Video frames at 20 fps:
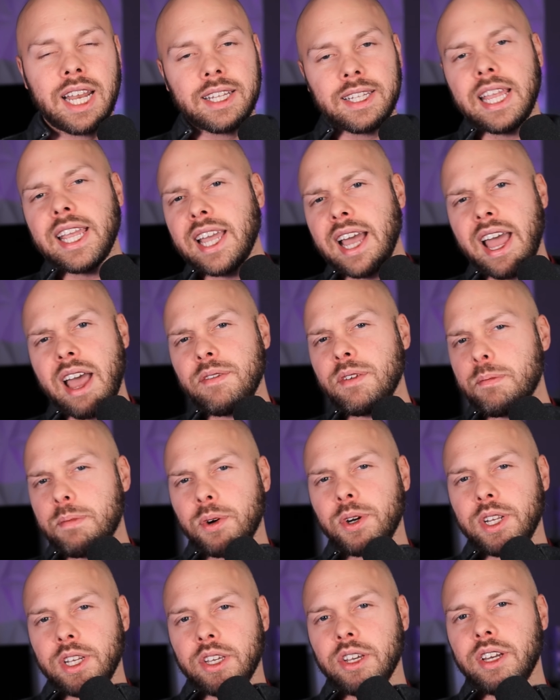I think I have a
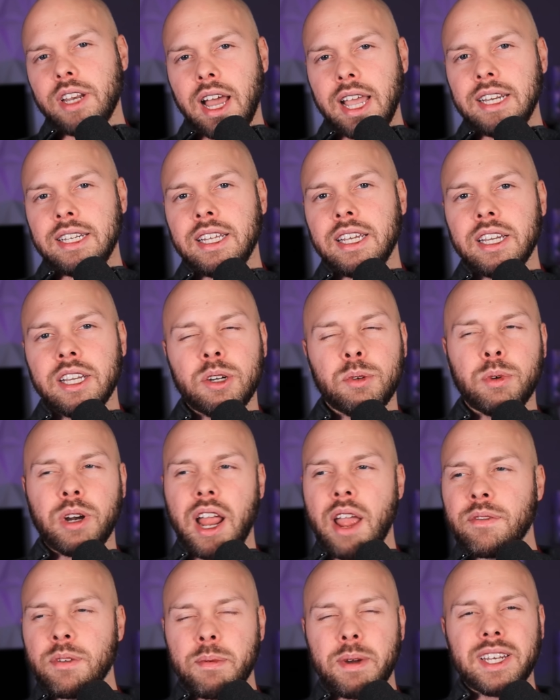pretty good idea where
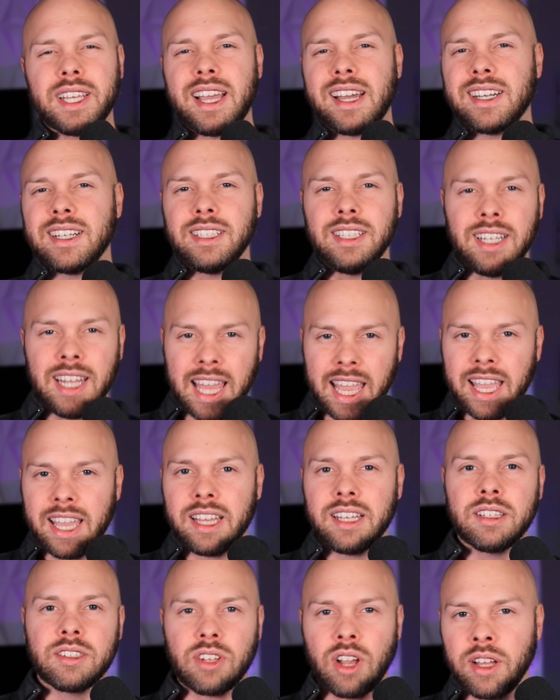everybody kind of
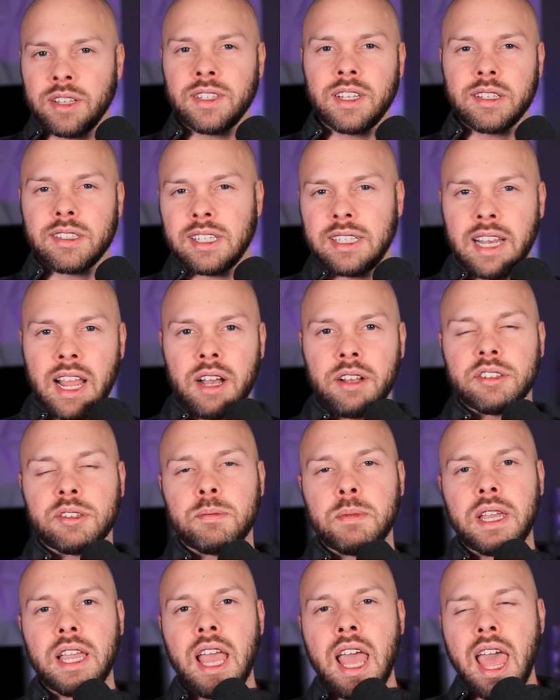lands on this
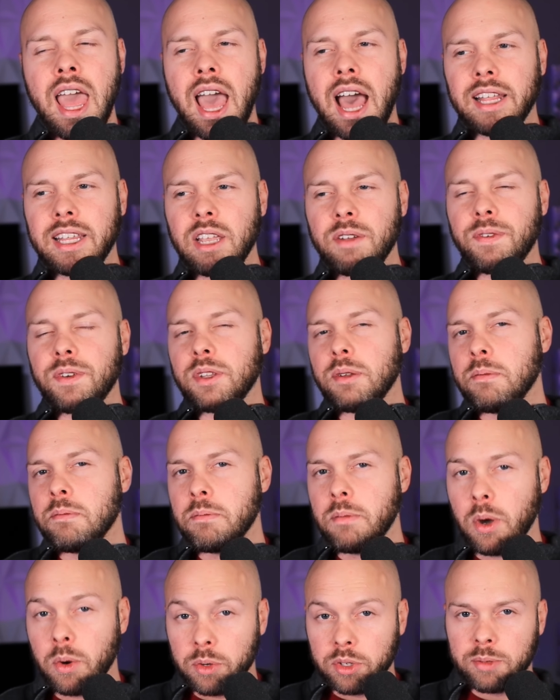announcement. I think for the
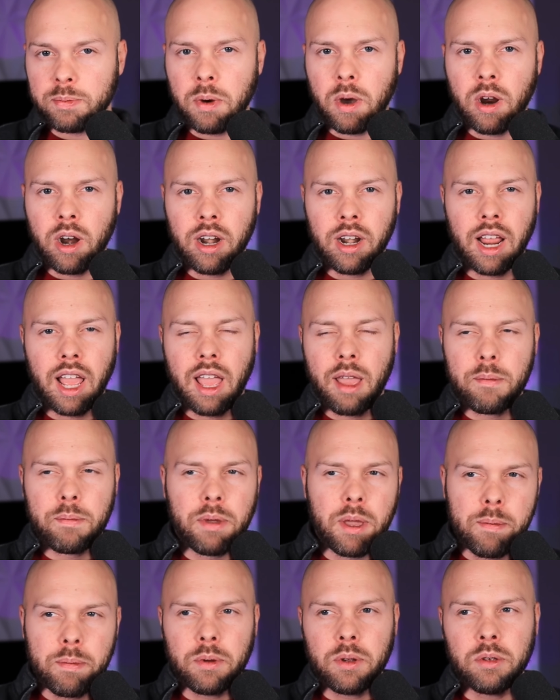most part,
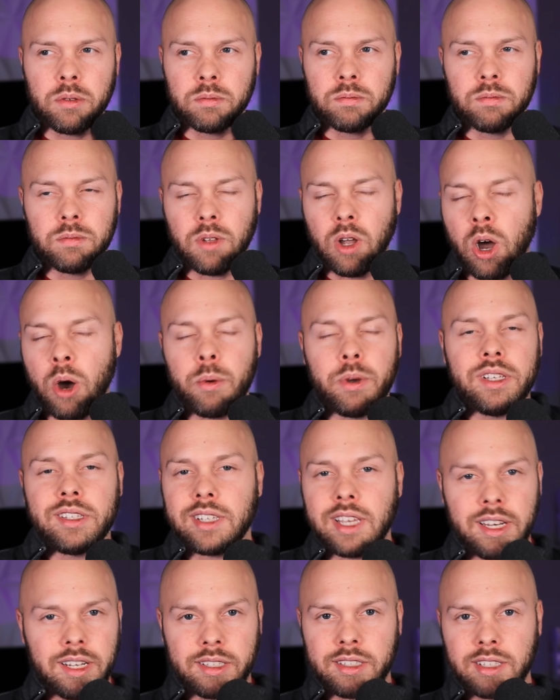people always
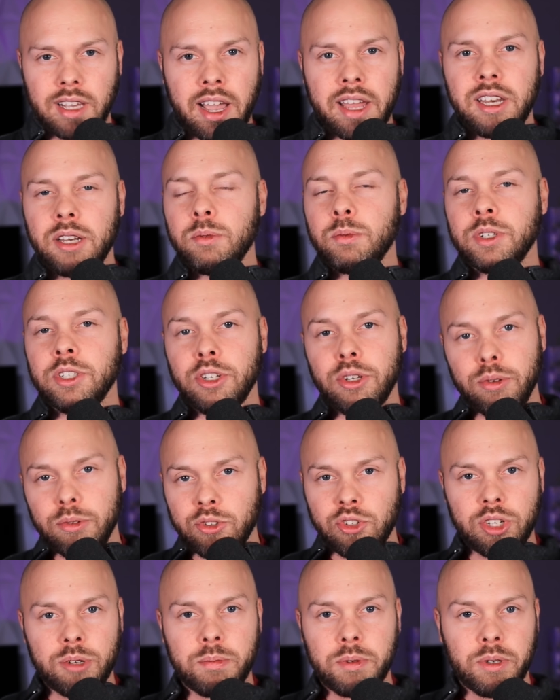get excited when new
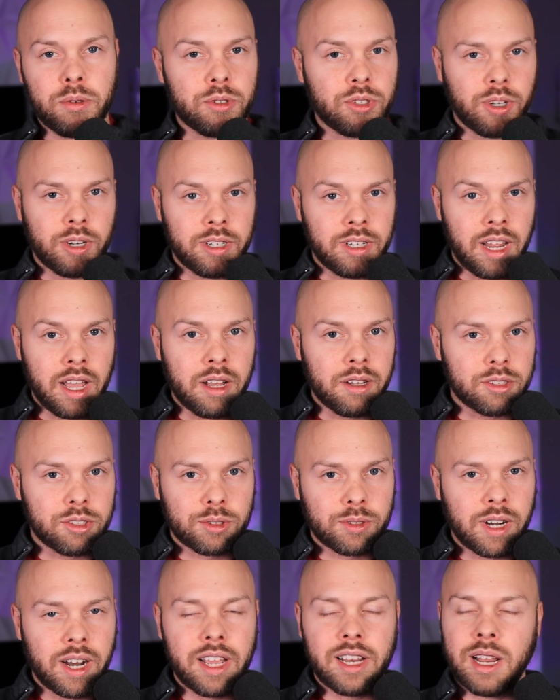GPUs are announced,
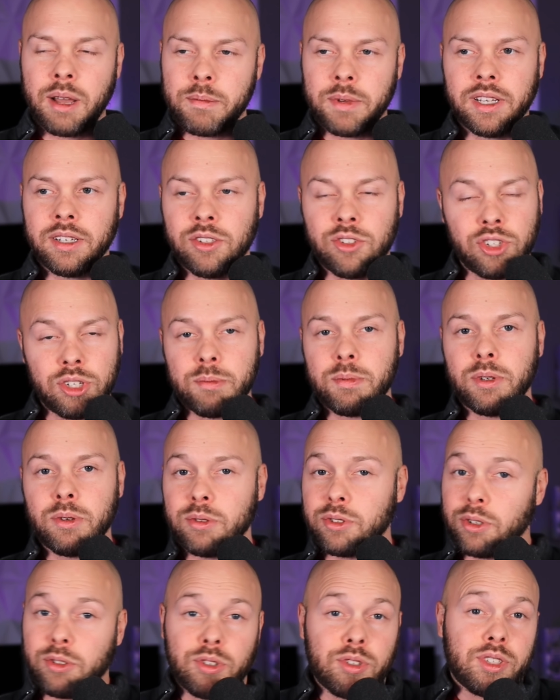right? I mean,
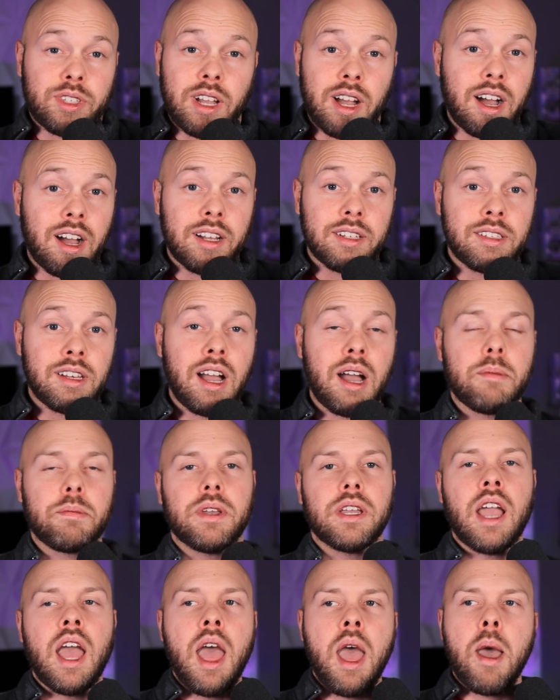GPUs are just a hot
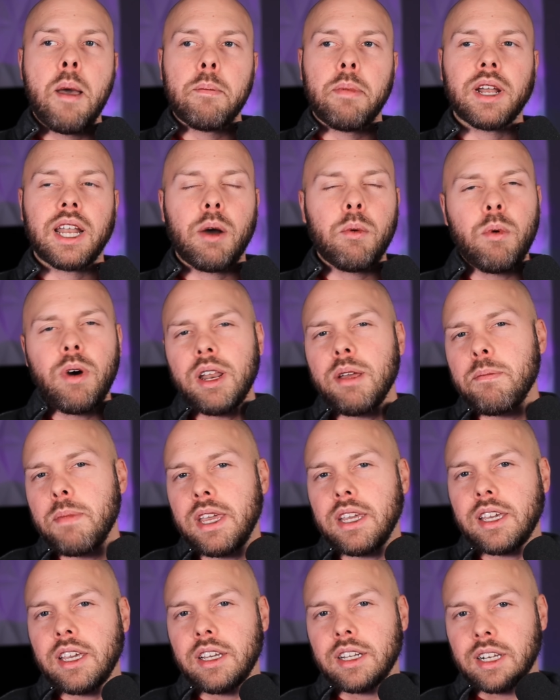topic, but I want to
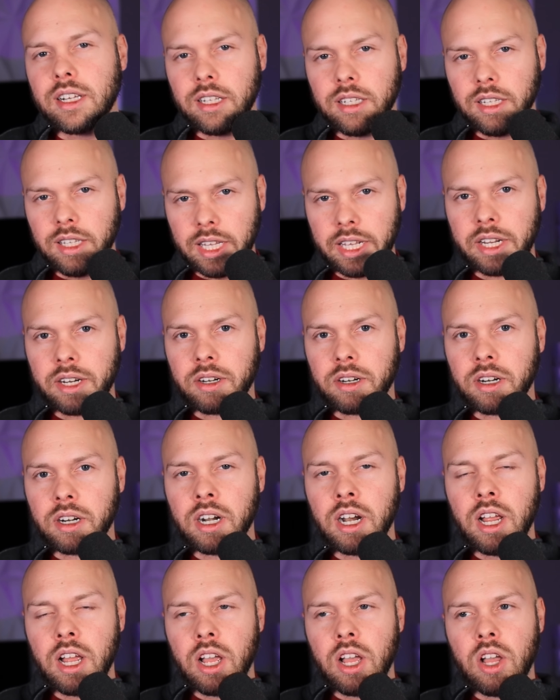make it clear
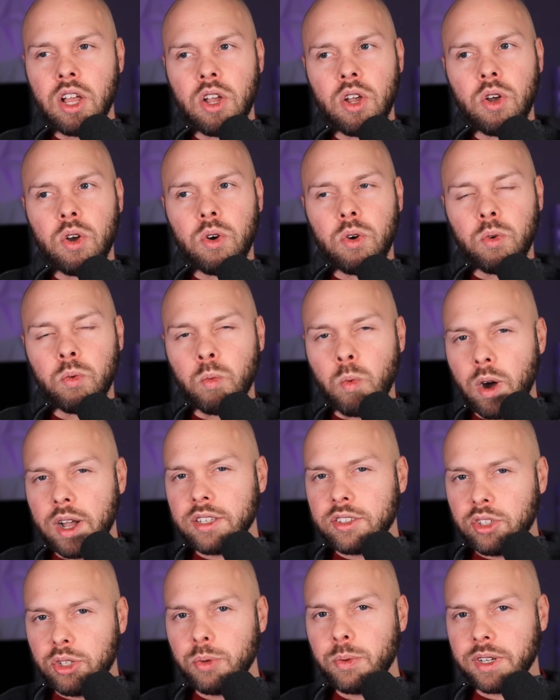
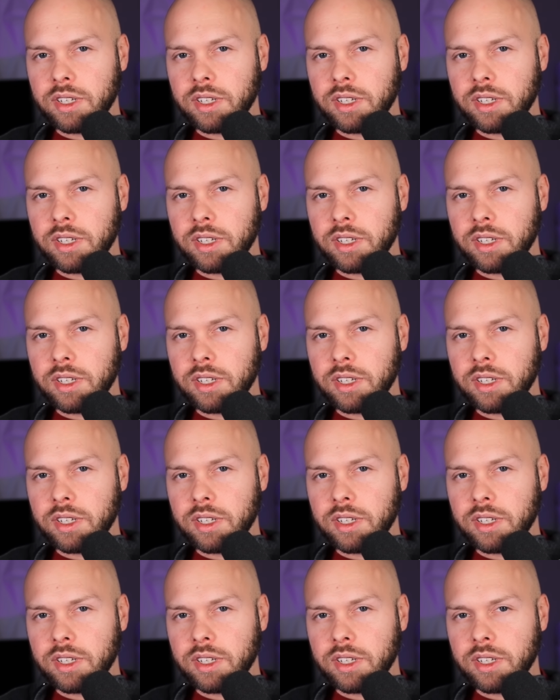what to